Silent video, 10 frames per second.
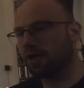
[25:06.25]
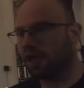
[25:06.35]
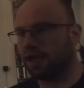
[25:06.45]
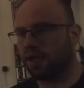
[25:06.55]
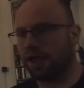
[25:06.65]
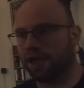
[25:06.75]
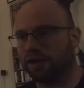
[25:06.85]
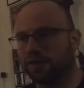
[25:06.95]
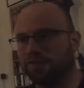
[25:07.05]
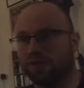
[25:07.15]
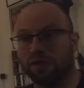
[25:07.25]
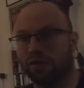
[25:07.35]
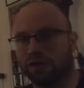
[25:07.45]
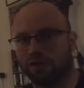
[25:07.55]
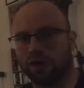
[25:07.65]
and had a single
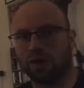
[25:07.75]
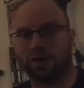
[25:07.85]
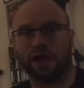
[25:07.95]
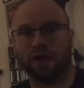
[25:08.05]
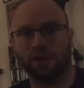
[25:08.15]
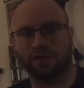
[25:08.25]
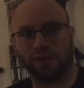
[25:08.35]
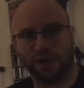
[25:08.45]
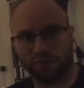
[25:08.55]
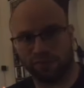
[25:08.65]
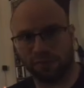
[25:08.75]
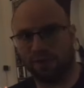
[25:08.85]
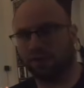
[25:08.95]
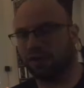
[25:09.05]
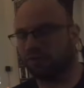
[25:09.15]
guitar carry the next
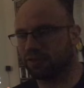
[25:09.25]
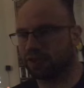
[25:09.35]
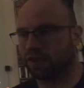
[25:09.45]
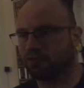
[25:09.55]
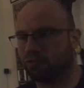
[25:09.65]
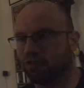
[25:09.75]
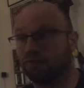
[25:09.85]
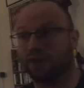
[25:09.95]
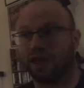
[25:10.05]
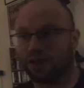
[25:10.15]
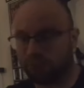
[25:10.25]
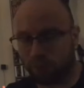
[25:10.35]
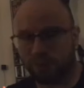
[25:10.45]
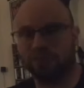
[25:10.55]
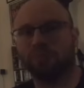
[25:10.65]
melody for the next riff and then have the
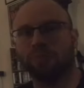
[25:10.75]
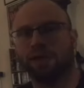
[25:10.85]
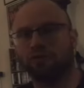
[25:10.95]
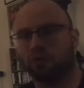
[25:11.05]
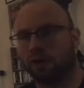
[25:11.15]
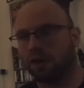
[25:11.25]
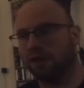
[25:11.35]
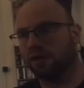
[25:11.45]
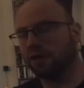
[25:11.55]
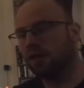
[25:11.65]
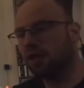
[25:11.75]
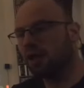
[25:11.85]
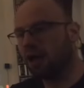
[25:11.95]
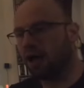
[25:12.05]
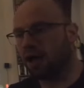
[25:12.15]
rest of the band join in
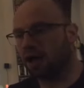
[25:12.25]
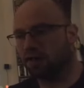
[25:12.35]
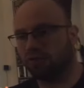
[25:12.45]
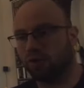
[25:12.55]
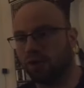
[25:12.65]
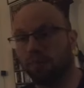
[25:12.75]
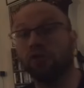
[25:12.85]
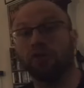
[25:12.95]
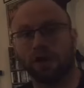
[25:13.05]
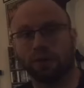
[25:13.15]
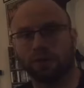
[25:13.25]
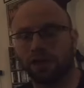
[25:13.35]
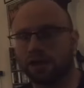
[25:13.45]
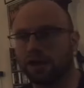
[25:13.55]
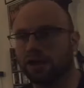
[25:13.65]
to a completely
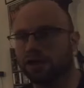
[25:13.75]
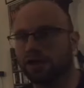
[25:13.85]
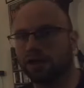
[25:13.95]
unrelated idea.